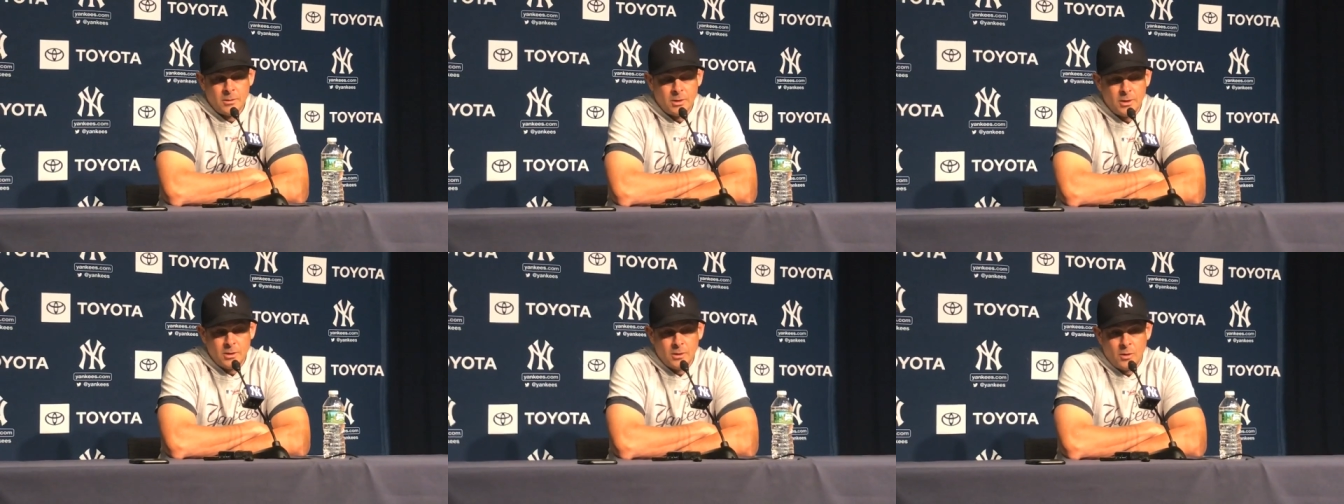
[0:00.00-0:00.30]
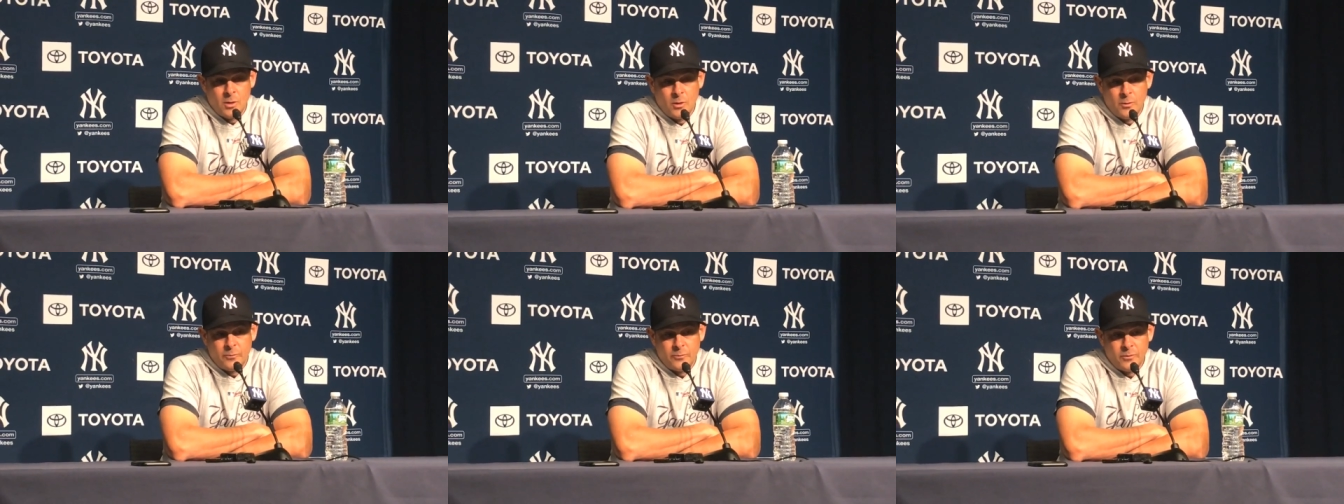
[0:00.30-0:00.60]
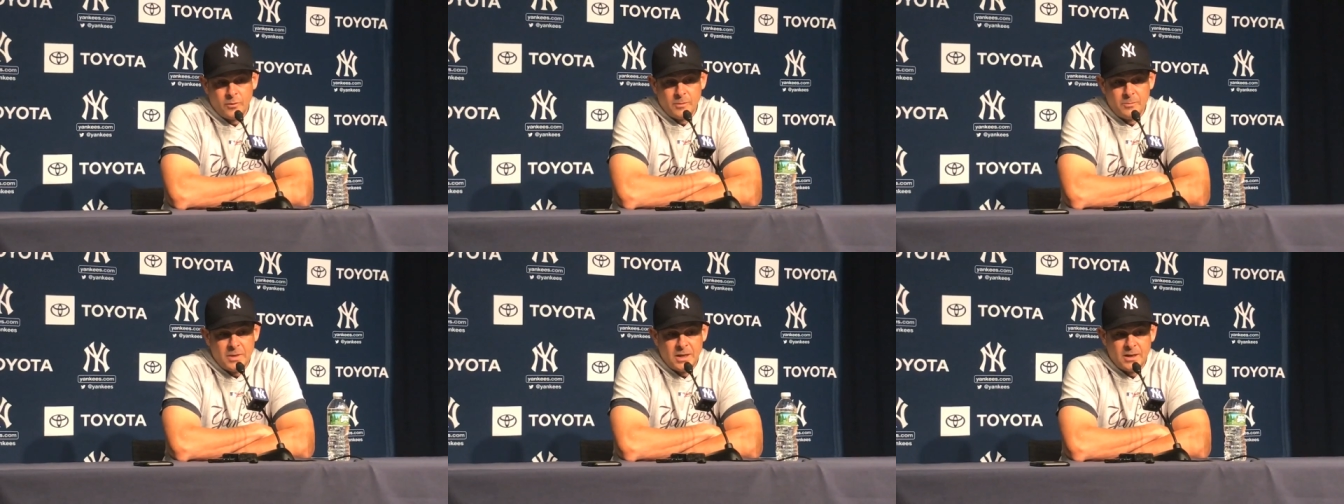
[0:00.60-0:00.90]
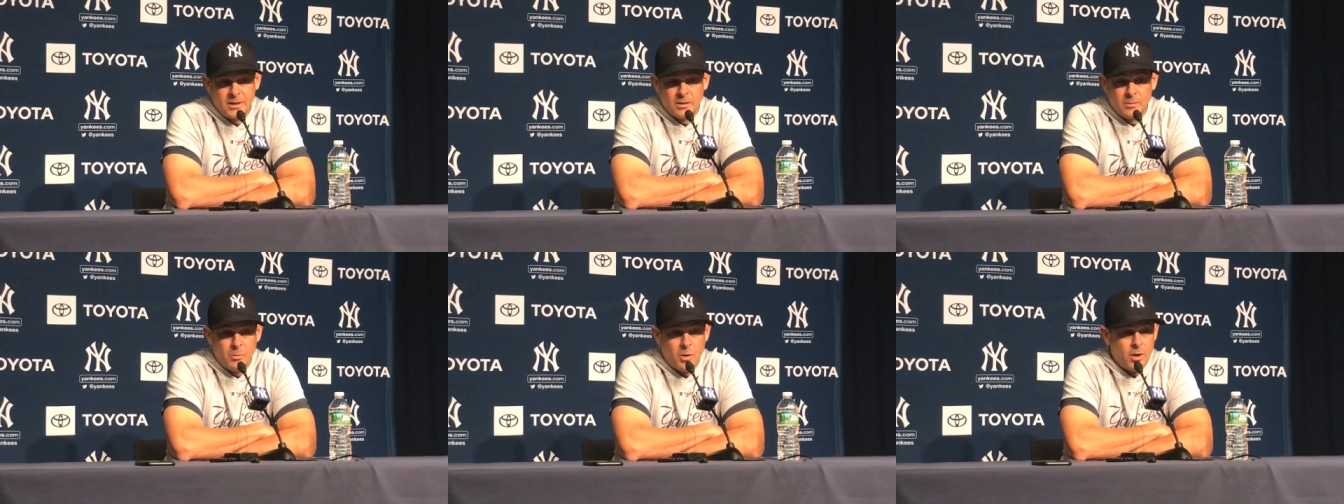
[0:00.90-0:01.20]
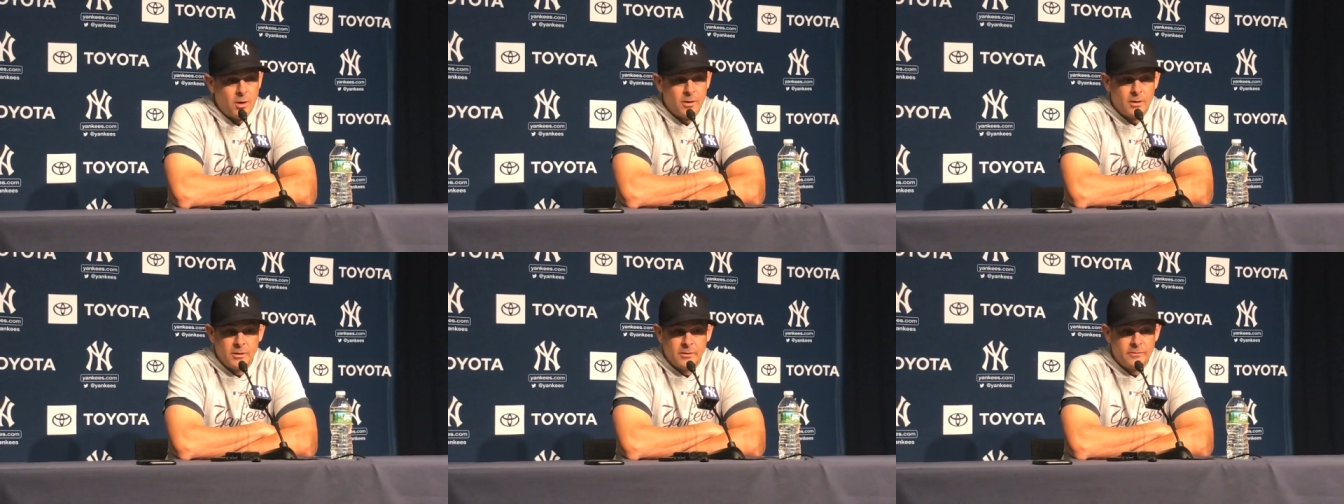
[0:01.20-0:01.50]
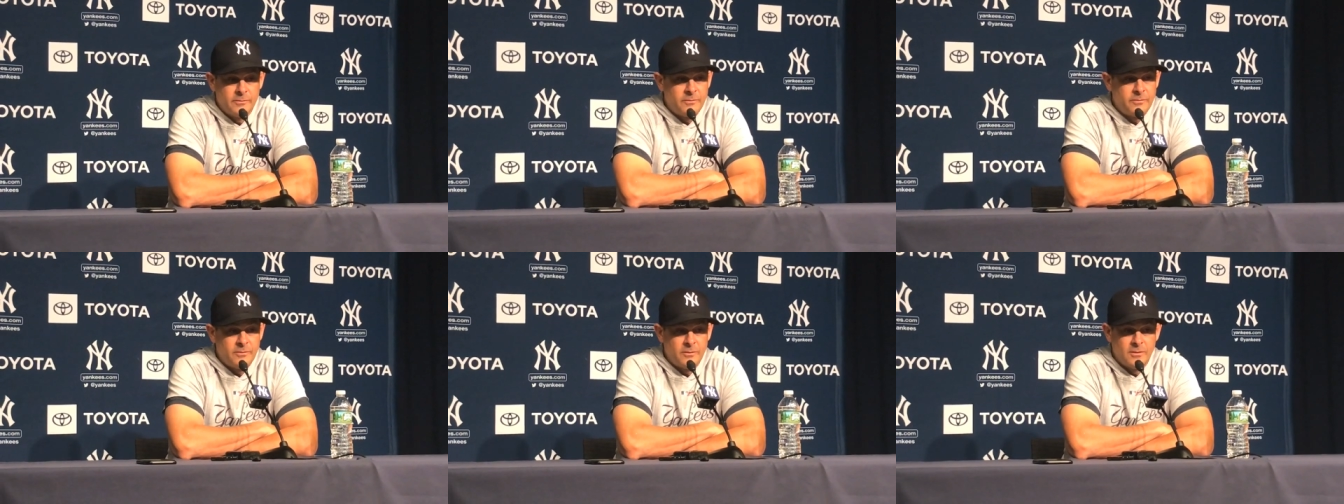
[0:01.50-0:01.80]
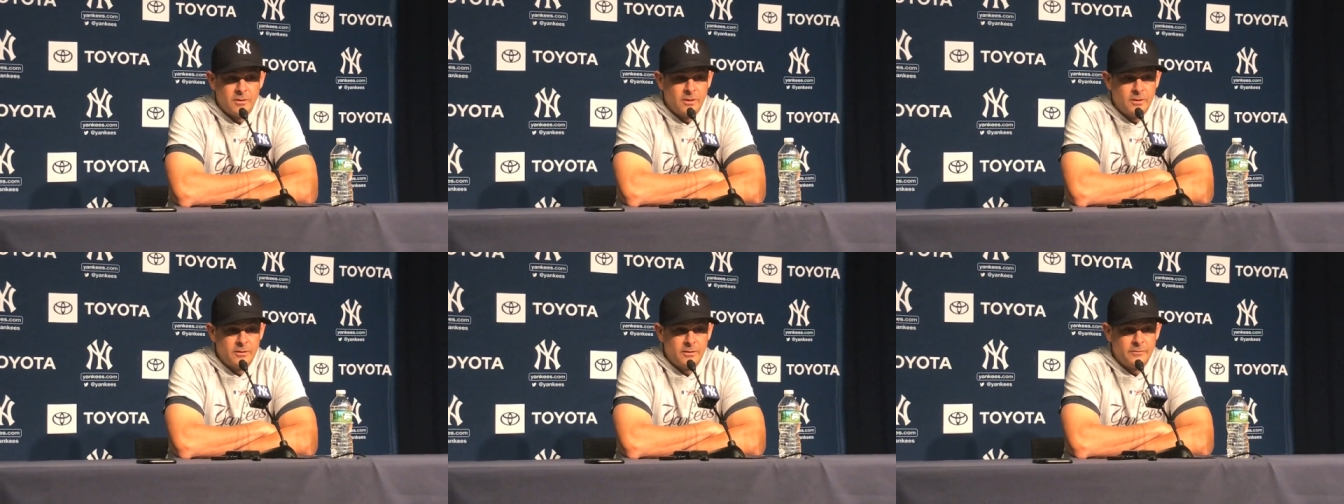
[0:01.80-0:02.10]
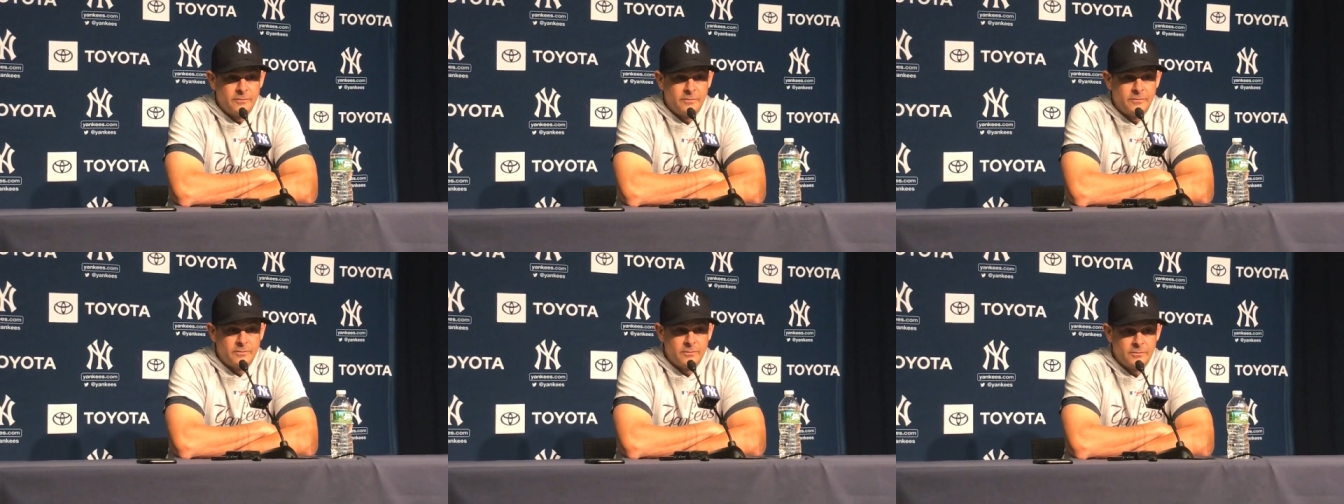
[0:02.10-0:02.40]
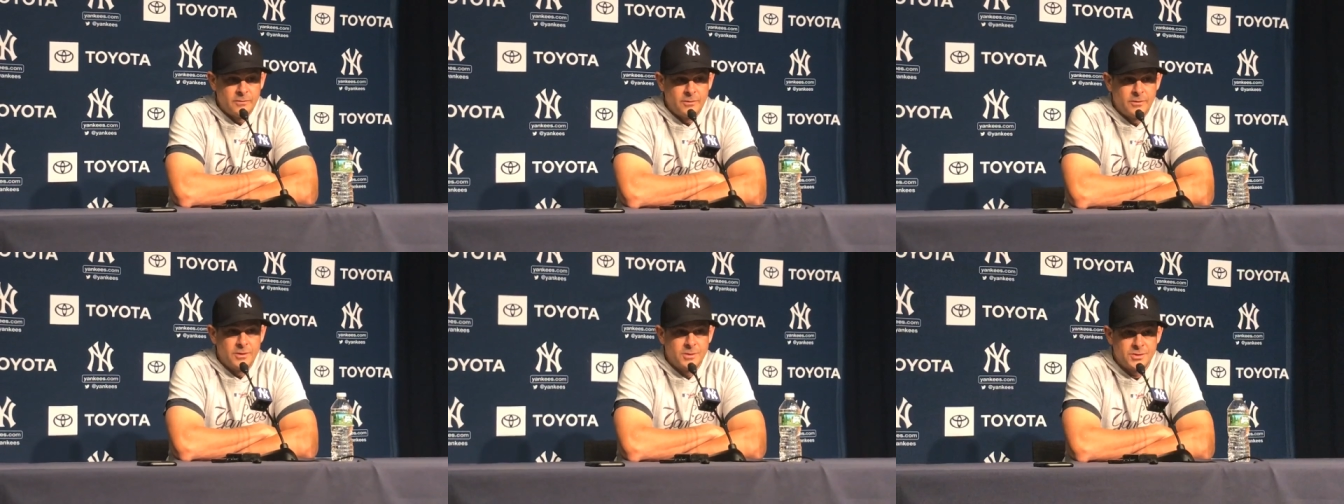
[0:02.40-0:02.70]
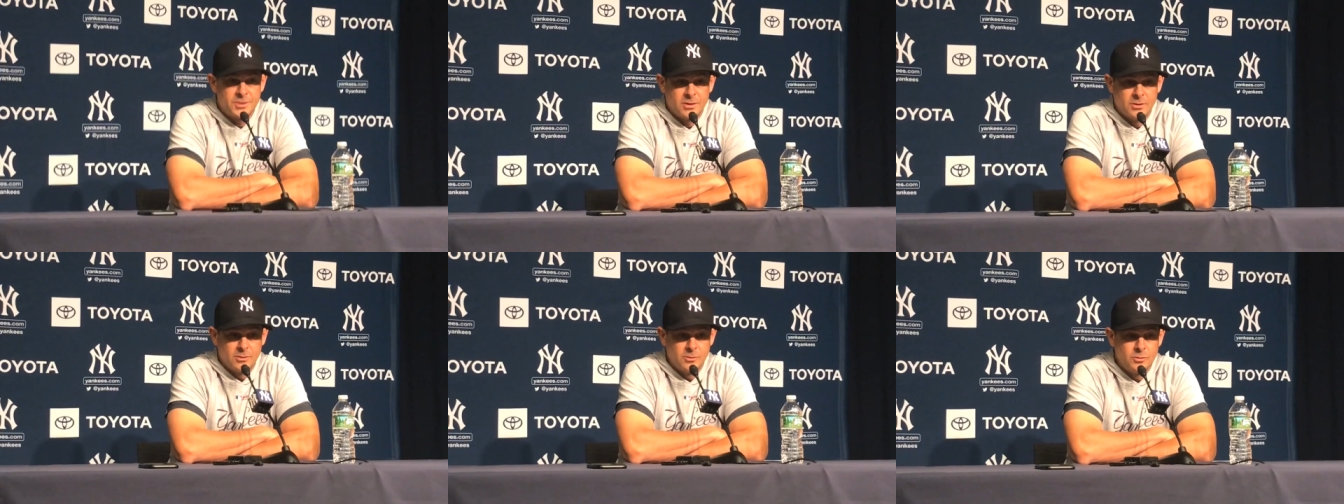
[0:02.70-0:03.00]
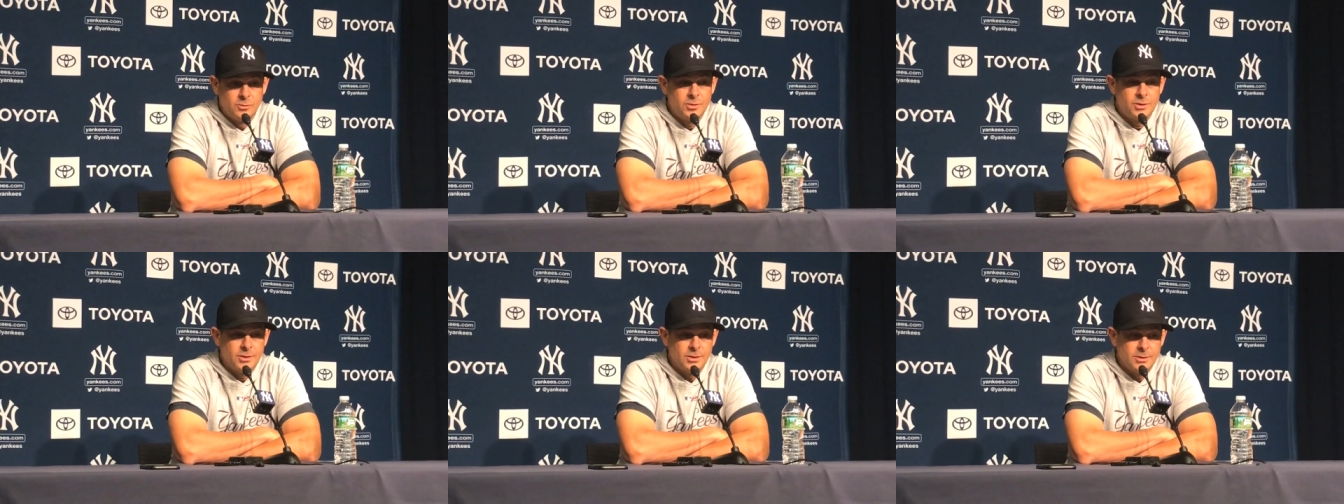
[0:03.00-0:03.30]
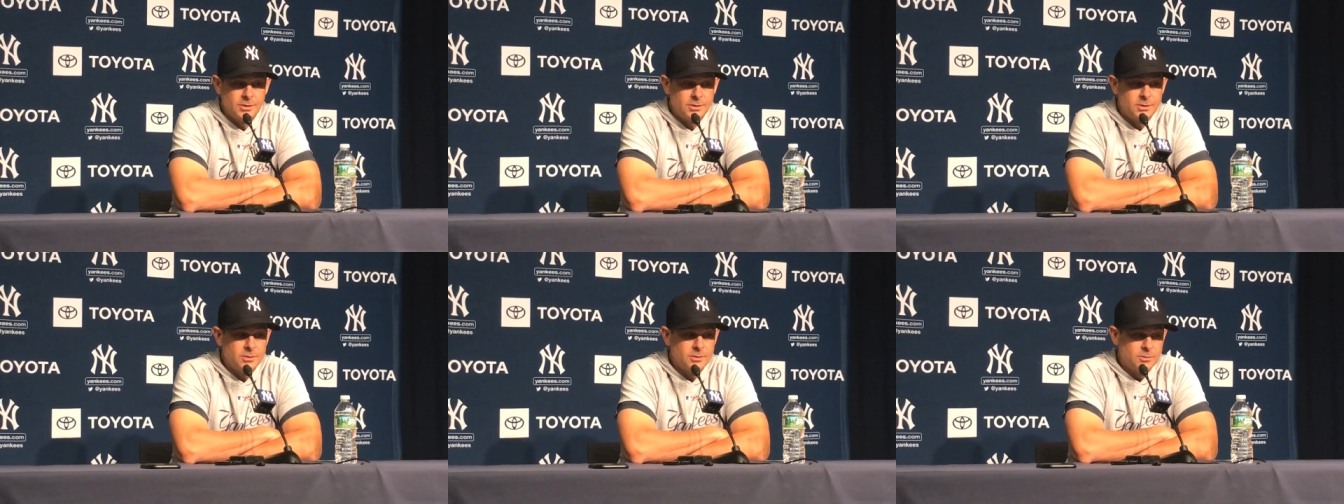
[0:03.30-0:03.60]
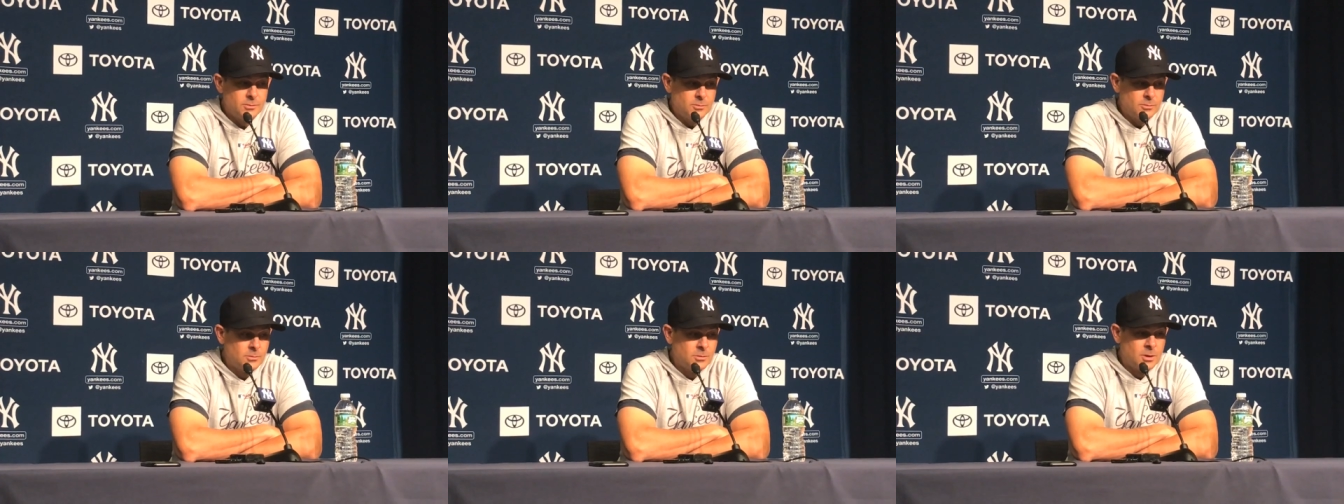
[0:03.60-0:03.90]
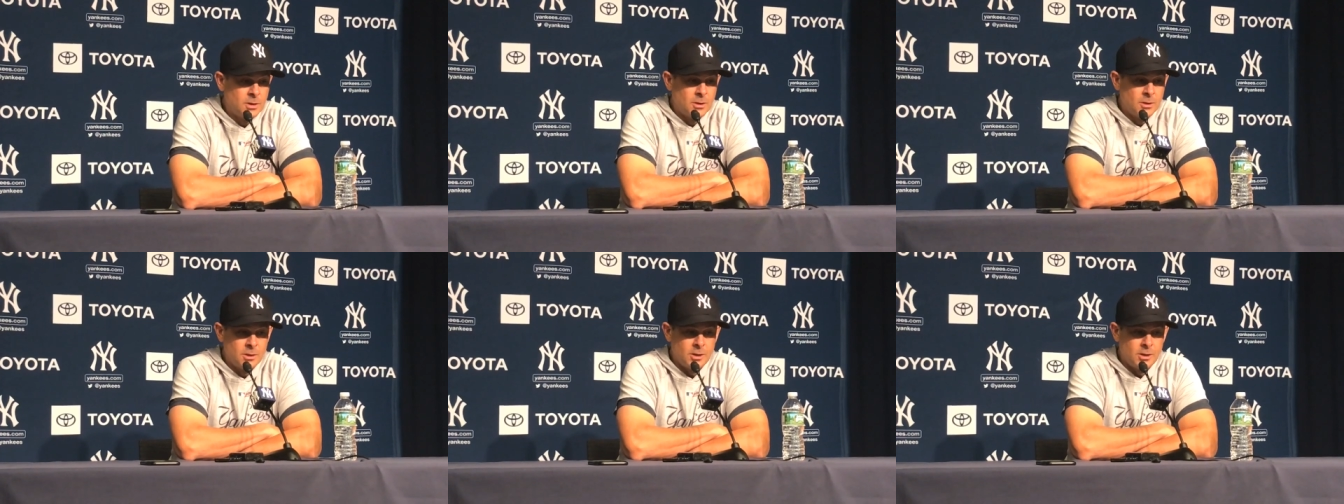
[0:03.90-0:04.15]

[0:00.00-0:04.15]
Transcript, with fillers: you know, hopefully being a part of, of the solution to,